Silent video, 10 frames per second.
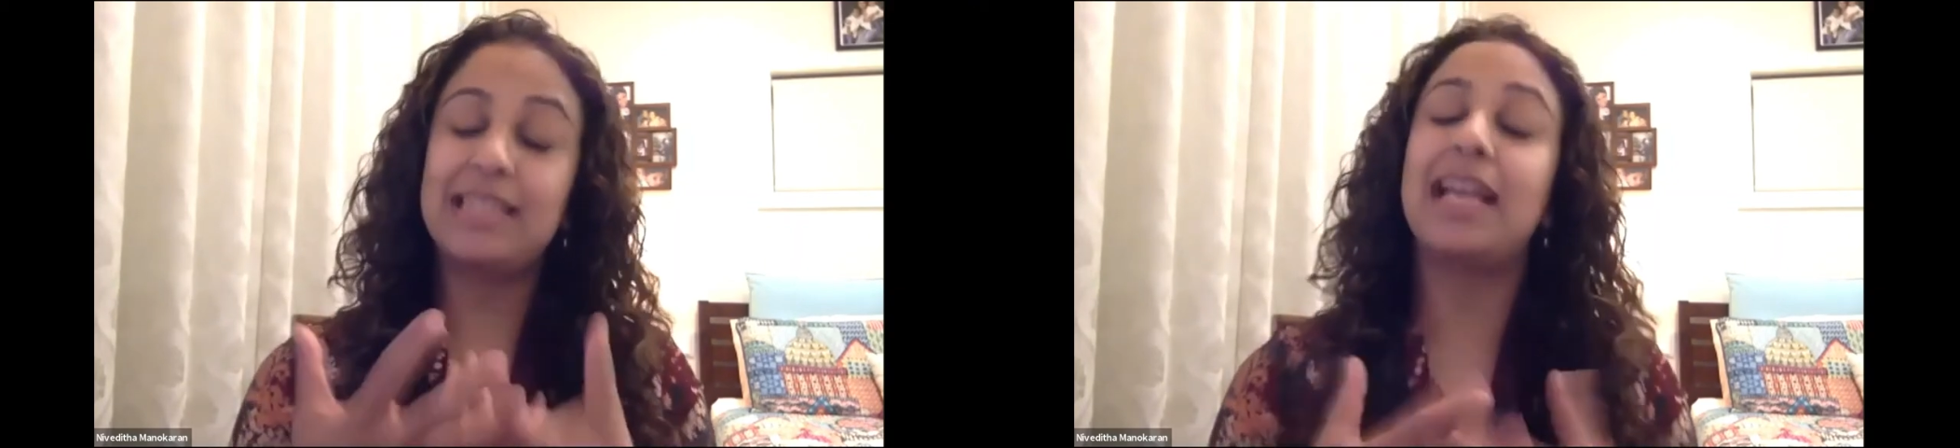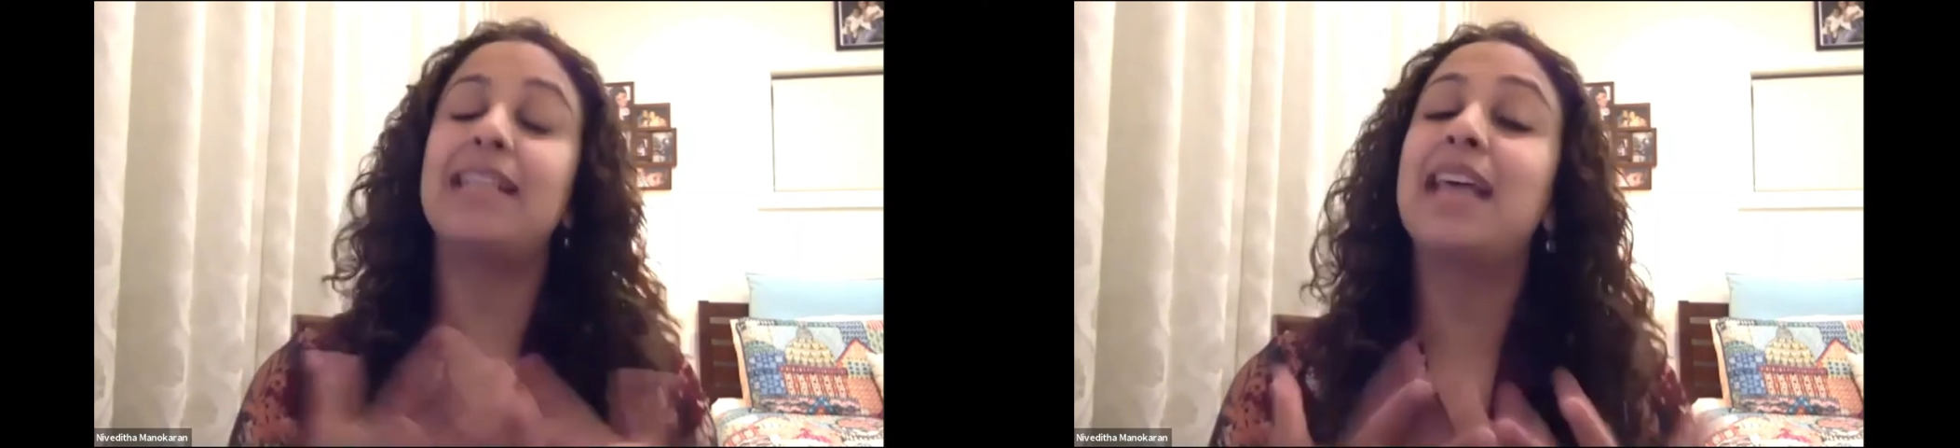
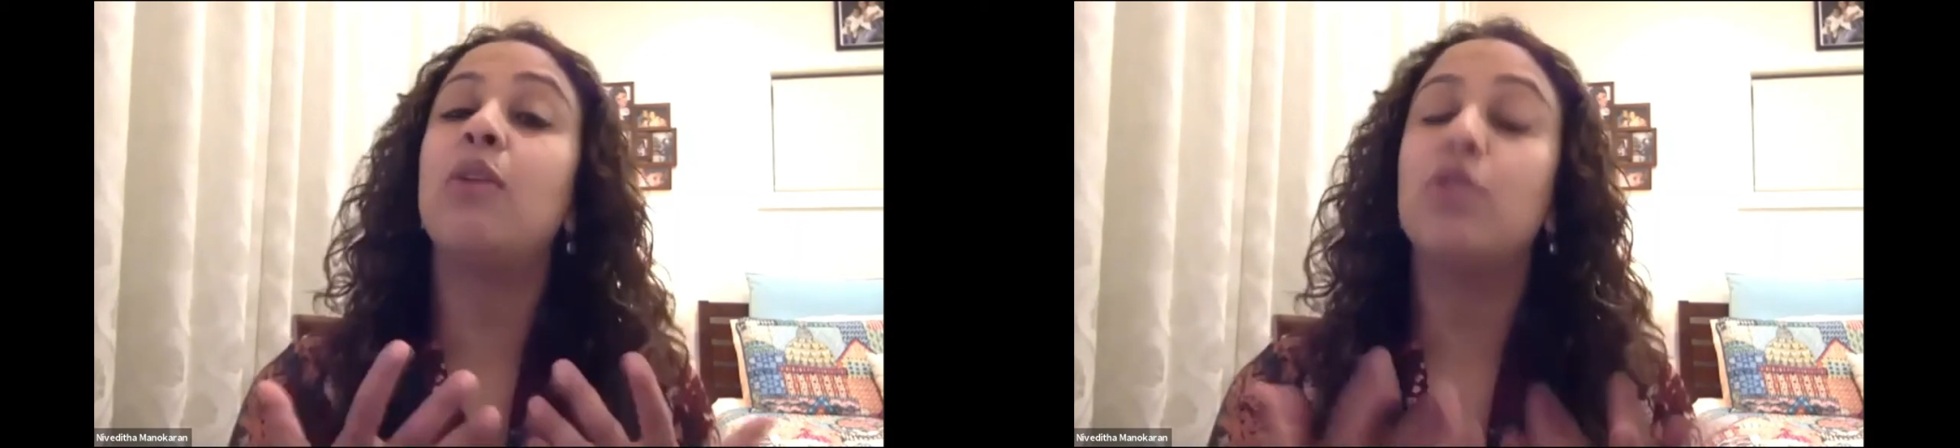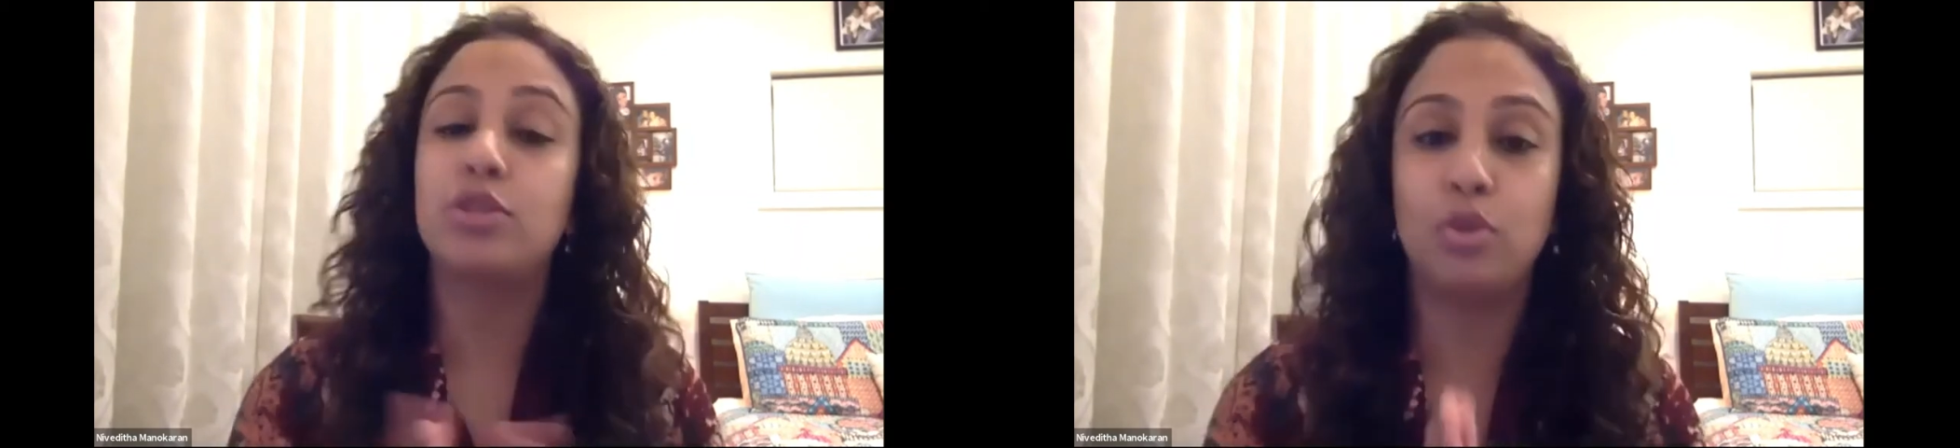that's
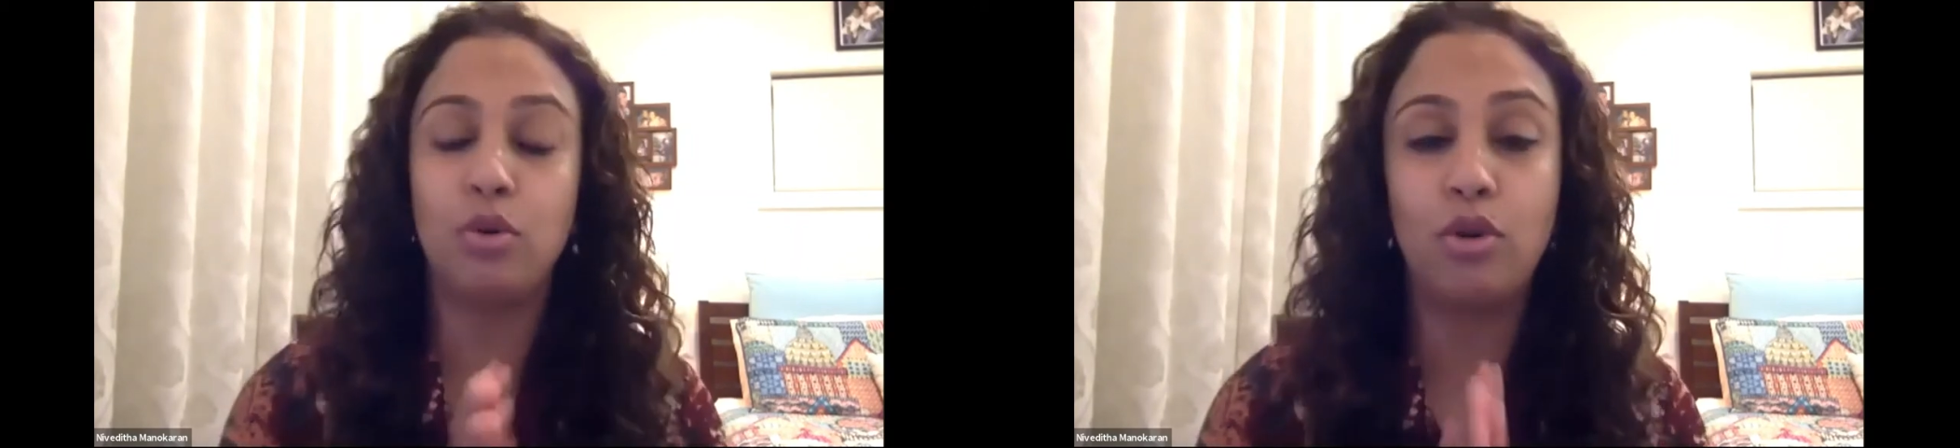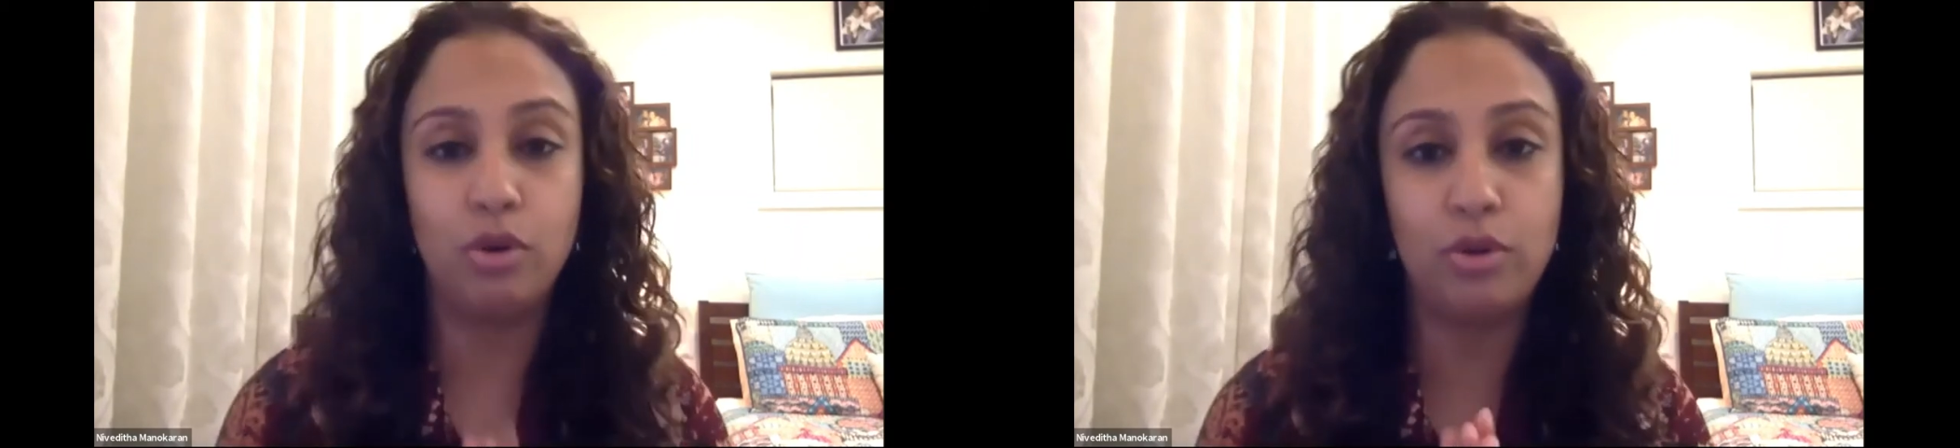how a
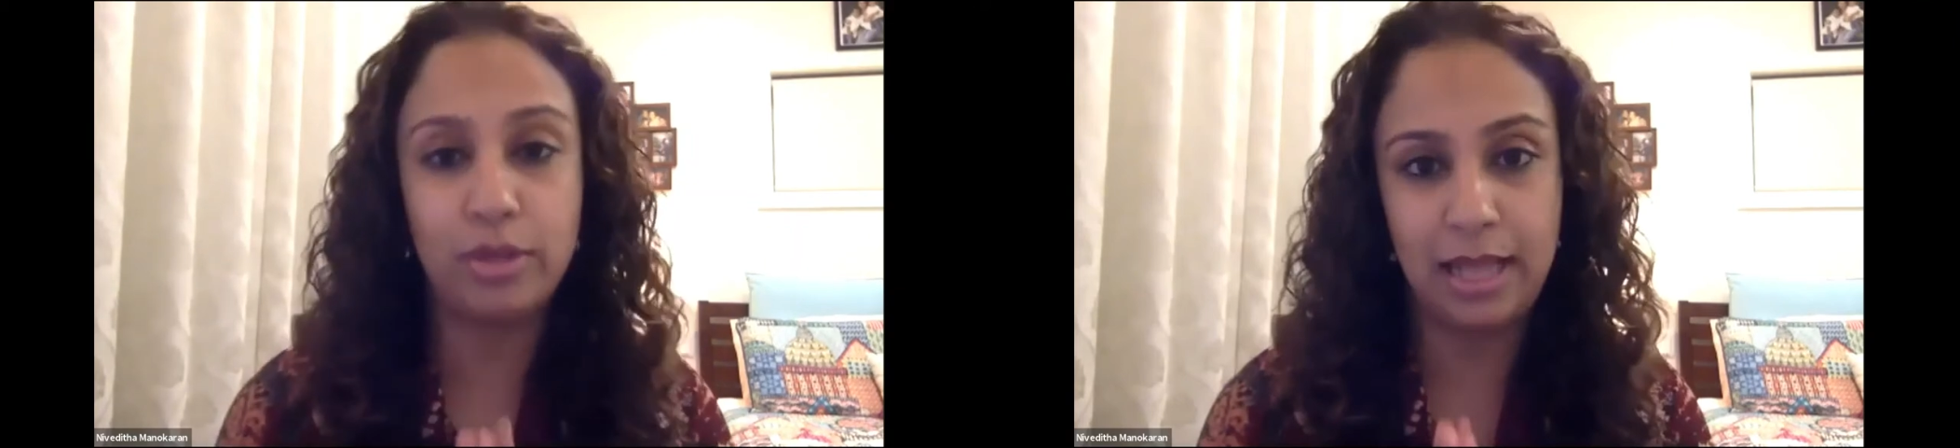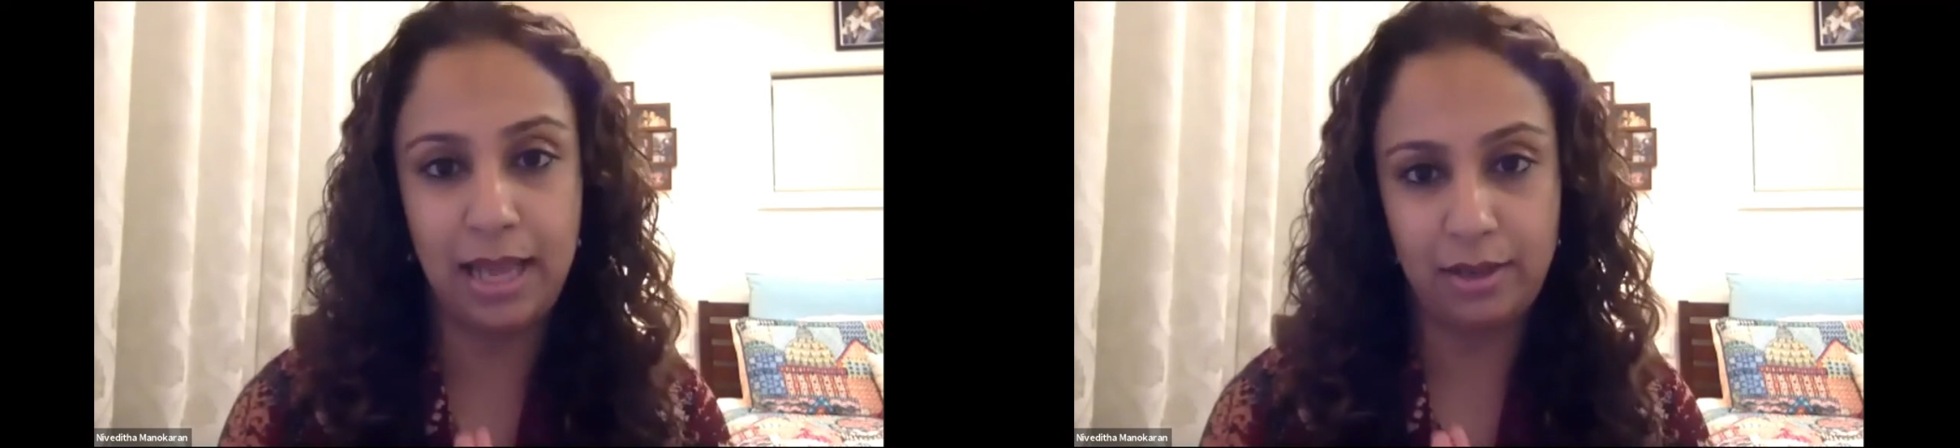sore
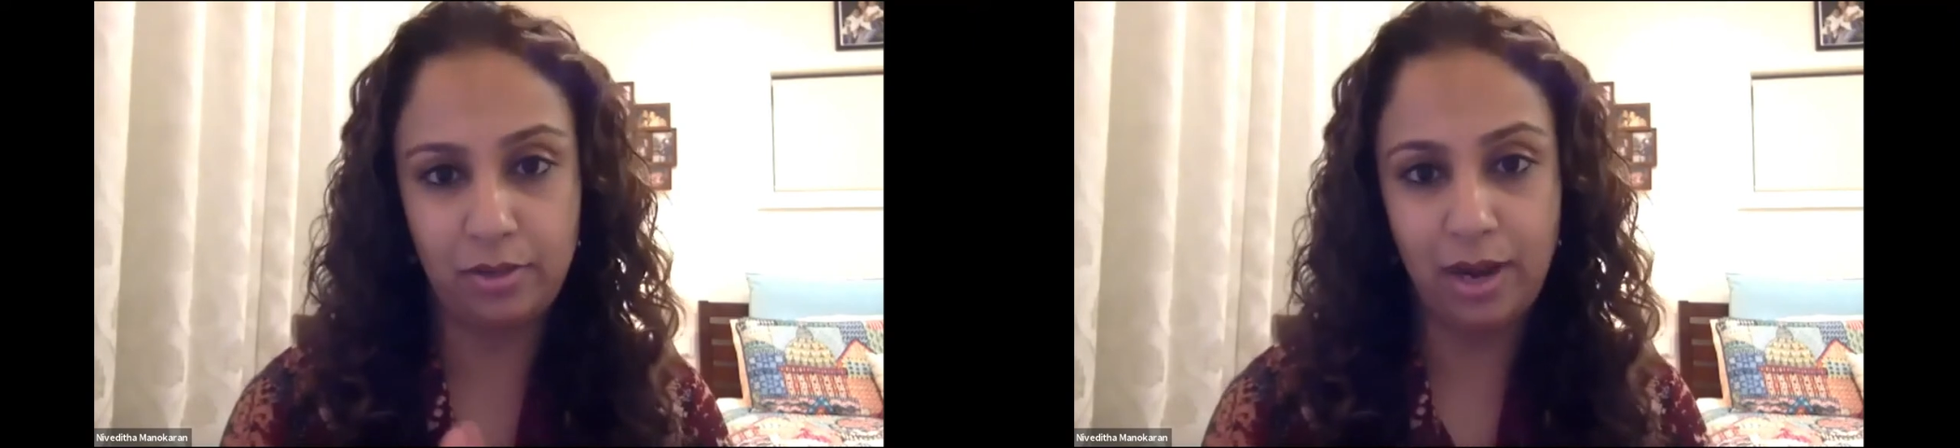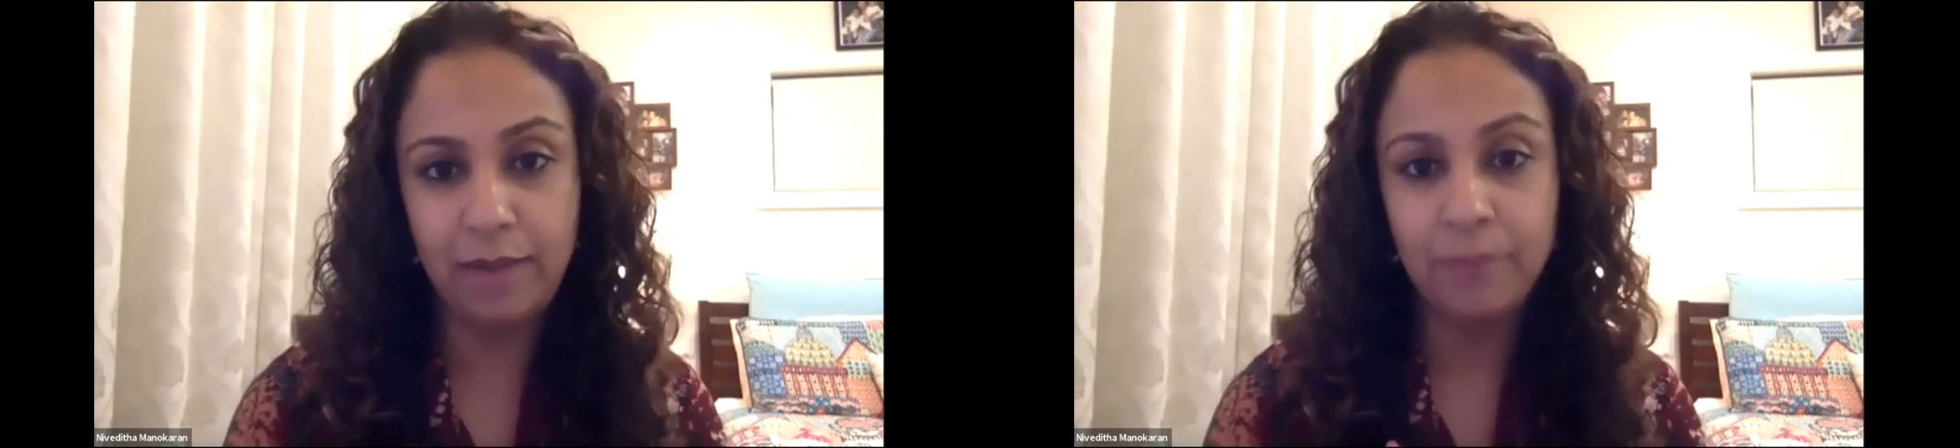looks like, right?